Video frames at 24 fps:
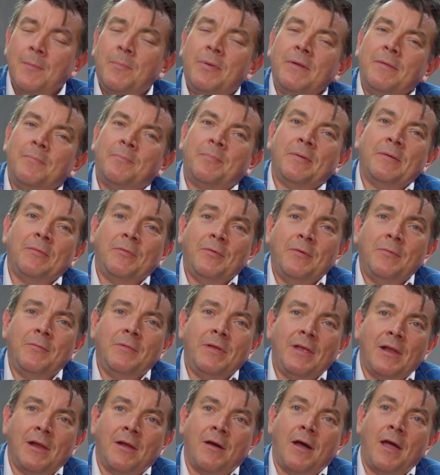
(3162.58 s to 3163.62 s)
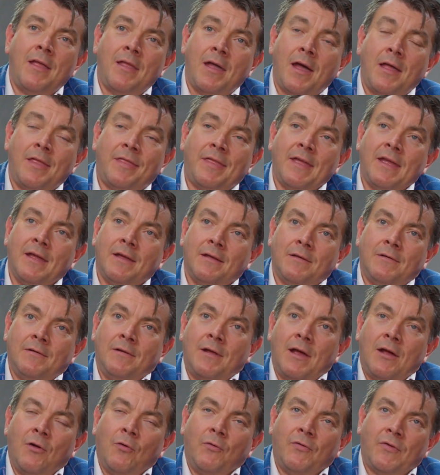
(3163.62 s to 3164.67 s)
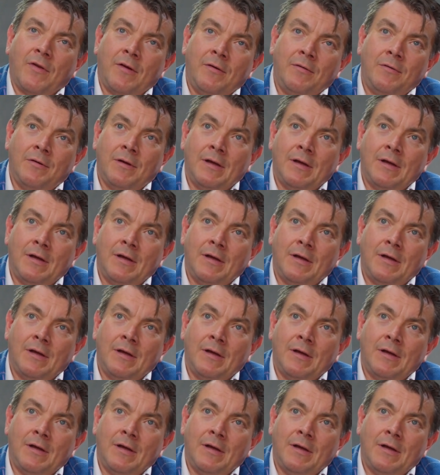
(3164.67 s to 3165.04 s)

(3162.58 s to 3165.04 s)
But I think also...